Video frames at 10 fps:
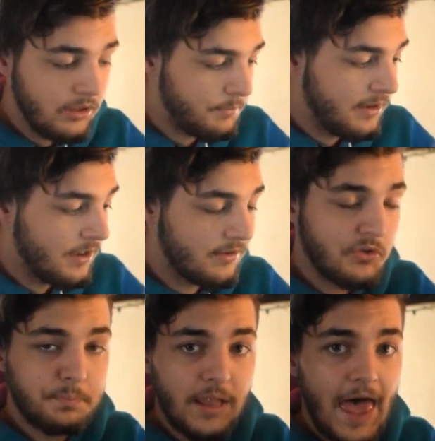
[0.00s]
because it's
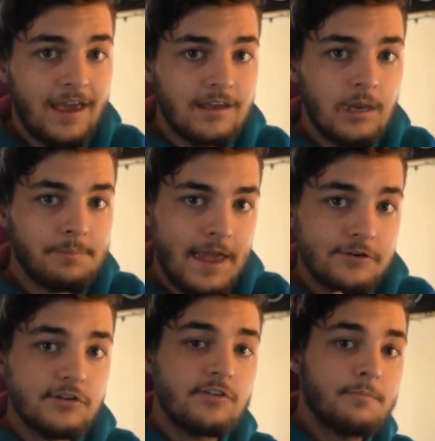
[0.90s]
black and it
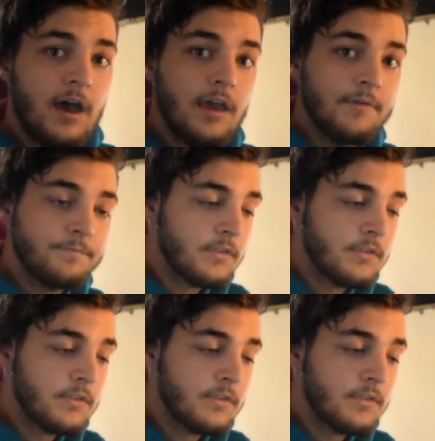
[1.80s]
matches my